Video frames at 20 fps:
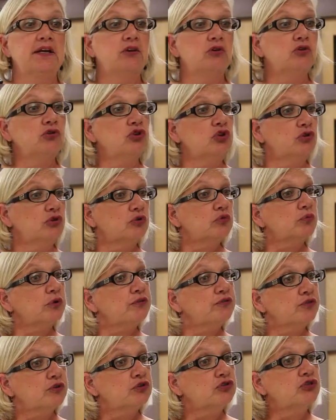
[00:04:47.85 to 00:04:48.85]
You can
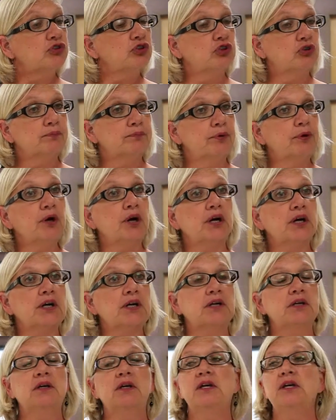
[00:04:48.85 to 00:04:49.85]
refer to your book
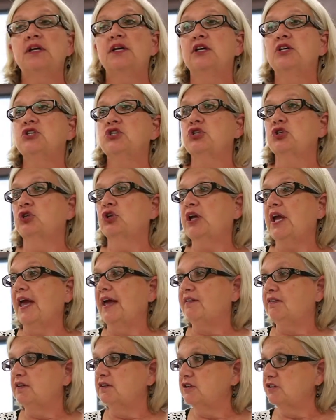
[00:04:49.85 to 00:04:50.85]
to look
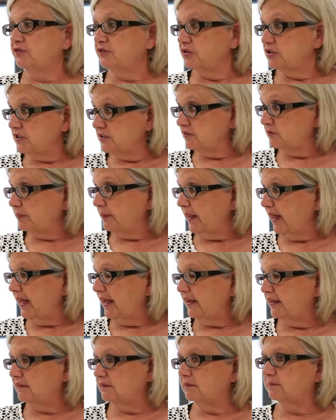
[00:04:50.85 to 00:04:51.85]
at the different
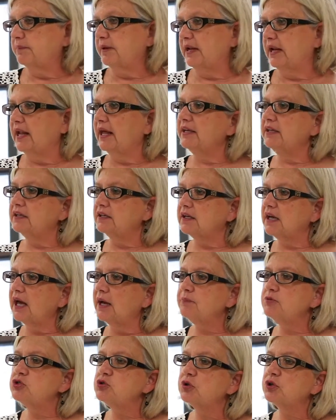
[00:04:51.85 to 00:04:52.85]
displays, but I'd like you to
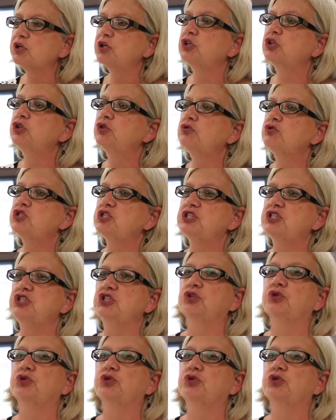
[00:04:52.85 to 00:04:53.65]
come to a conclusion in your